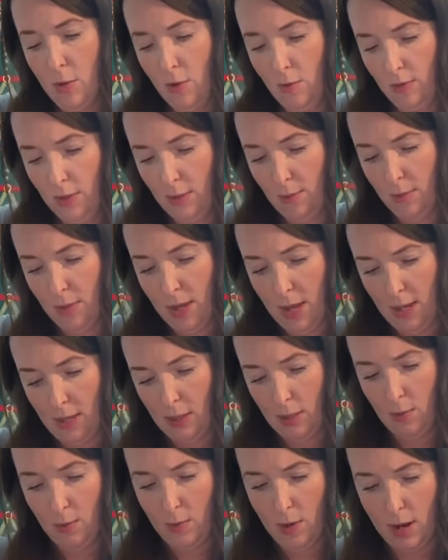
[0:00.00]
move some
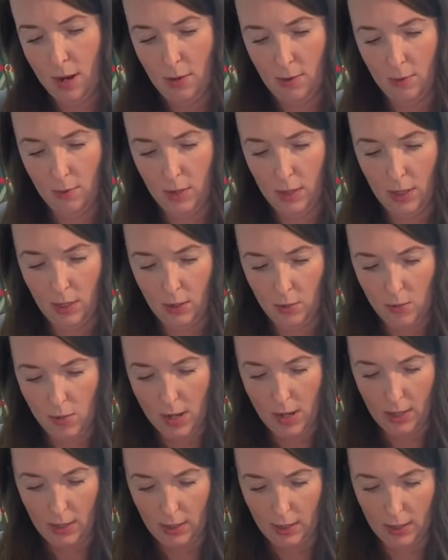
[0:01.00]
things around really
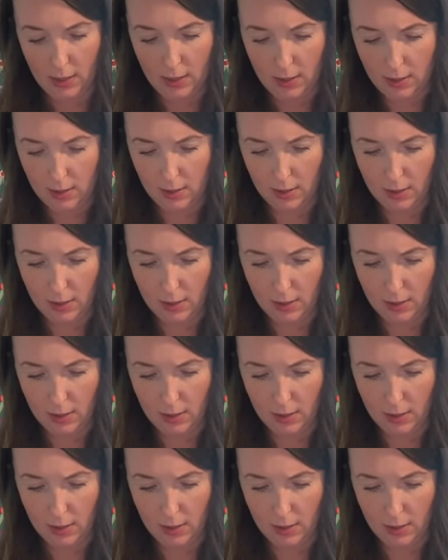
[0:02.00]
quick.